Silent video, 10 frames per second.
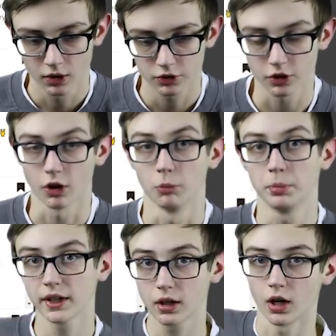So,
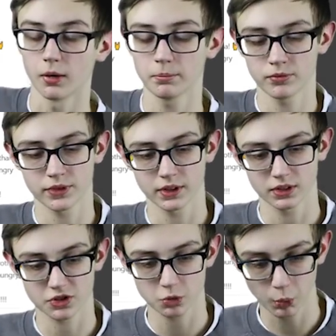big cup,
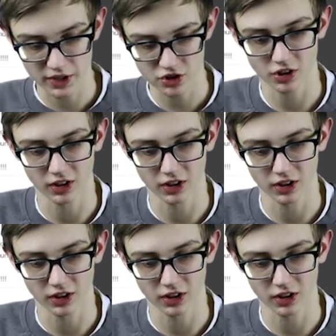switch to